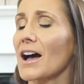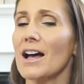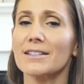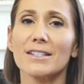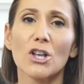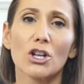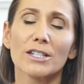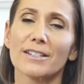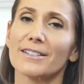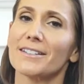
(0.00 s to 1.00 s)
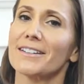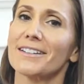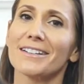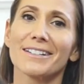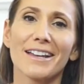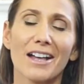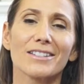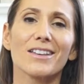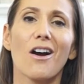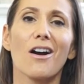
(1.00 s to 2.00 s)
unsalted
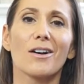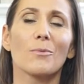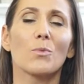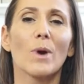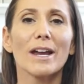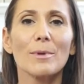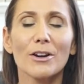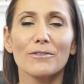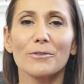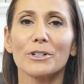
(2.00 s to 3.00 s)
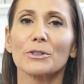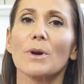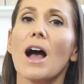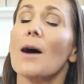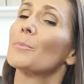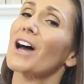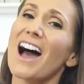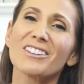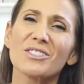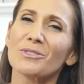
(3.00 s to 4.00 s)
nuts are way better for you, but
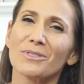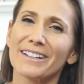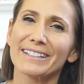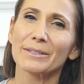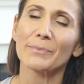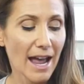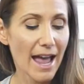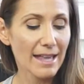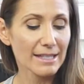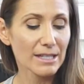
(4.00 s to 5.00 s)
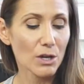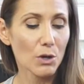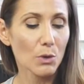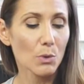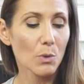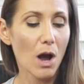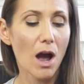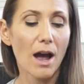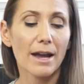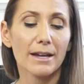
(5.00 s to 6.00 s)
I just don't like them. And so
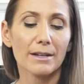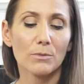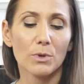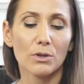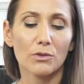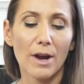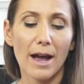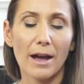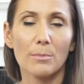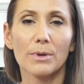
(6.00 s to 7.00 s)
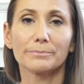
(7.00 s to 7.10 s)
I will grab,